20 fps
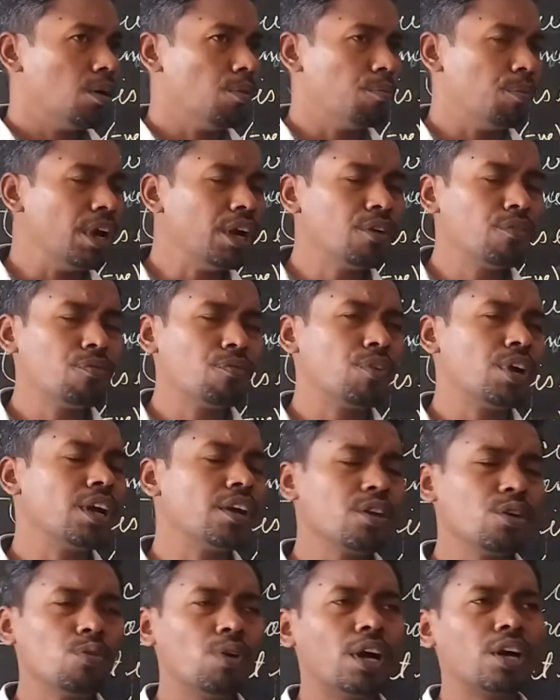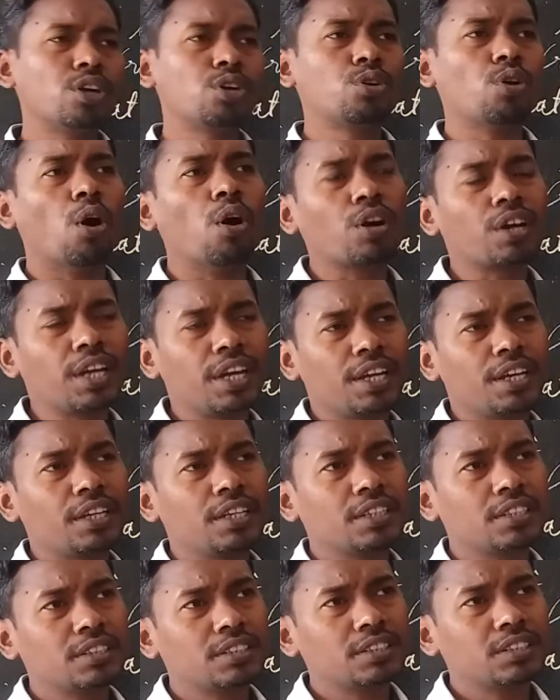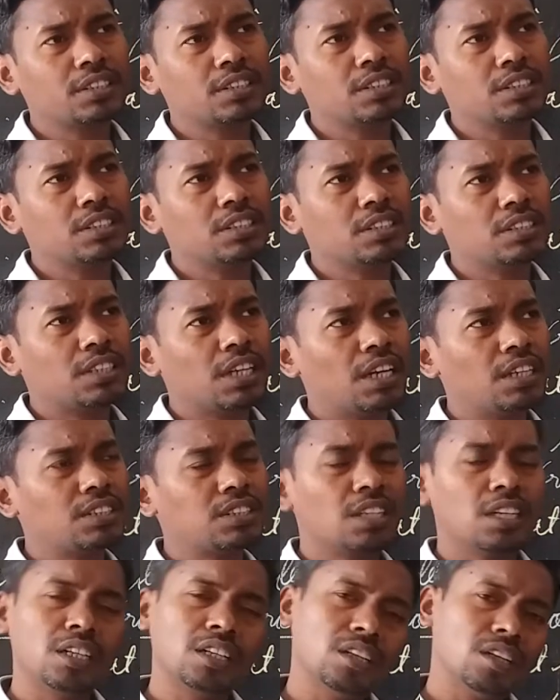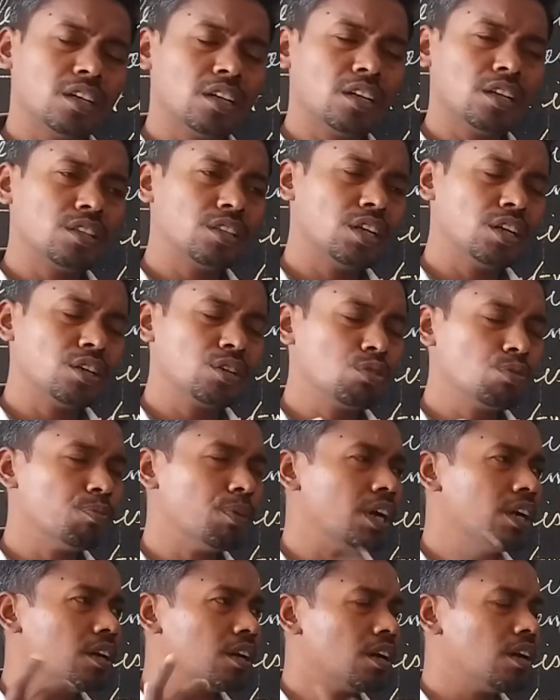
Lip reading: When you are talking, then you might